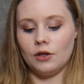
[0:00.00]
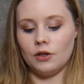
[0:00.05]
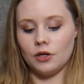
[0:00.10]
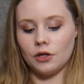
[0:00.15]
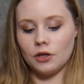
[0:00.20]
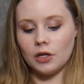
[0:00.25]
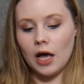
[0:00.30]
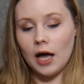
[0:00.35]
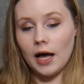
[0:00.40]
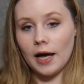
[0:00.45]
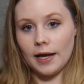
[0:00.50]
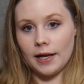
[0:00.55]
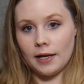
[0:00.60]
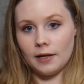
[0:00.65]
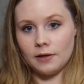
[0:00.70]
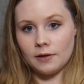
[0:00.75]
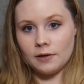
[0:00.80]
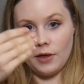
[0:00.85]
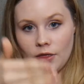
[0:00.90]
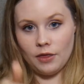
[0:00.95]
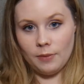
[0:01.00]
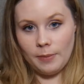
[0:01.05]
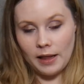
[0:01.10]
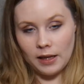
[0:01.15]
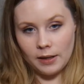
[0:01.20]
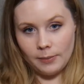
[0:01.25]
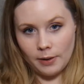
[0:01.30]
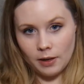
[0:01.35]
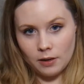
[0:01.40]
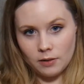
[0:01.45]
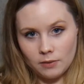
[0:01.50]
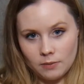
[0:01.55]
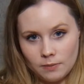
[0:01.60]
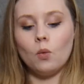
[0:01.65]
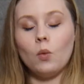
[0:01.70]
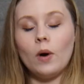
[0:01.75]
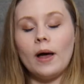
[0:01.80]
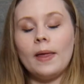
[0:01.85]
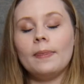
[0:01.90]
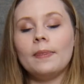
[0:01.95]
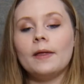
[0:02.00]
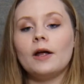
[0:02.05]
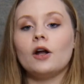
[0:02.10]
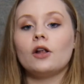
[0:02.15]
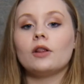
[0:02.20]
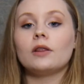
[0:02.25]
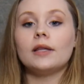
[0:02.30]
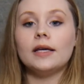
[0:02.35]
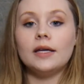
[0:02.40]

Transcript: the line with the belly button. When they're